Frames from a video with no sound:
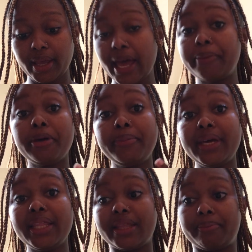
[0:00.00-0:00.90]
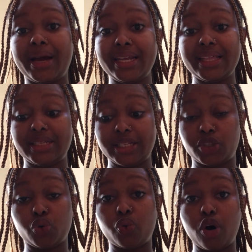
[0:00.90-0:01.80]
and maybe the money that
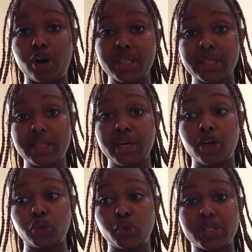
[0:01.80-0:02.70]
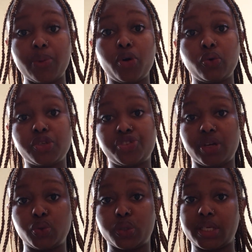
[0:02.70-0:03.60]
it's worth to someone who's trying
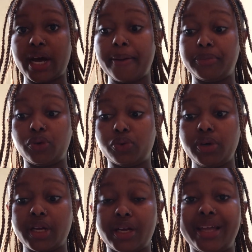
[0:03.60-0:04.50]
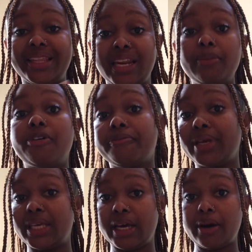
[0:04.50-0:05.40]
to scam you in the name of
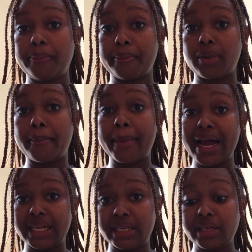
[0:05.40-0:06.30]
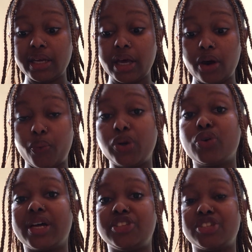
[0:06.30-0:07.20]
making money, when you
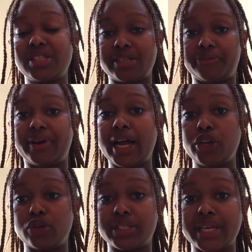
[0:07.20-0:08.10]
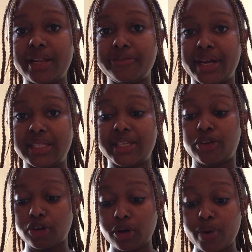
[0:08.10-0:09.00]
can just safeguard yourself and say,
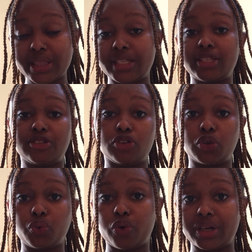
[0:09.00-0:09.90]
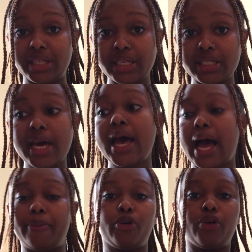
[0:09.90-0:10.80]
you know what, this is not worth it,
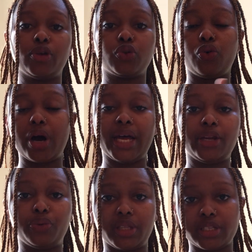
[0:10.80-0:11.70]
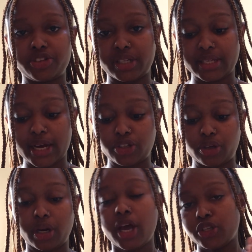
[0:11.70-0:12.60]
I'm not going to go ahead with this
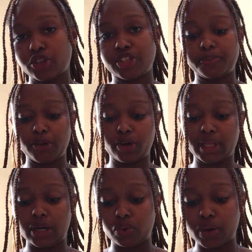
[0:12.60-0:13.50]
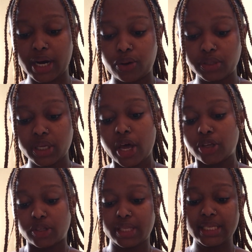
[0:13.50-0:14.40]
transaction. So just be on the lookout.
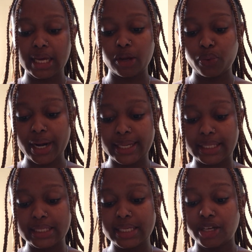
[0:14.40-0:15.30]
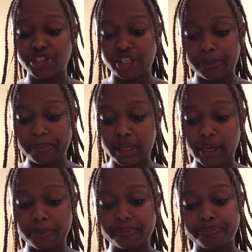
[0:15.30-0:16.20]
So the second one is
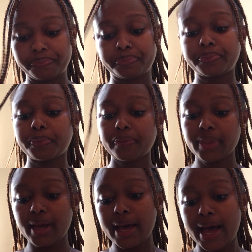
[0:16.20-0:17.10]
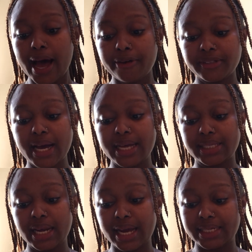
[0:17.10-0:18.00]
shipping. After a
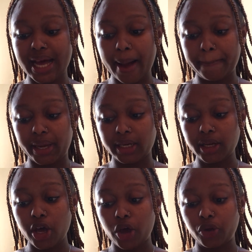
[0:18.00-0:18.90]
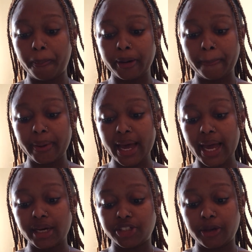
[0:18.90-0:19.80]
sale has happened, you prepare
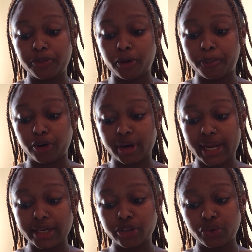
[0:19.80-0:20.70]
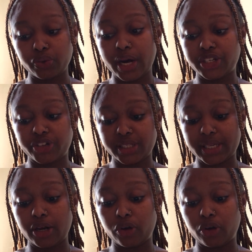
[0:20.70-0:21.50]
and ship your product through a trusted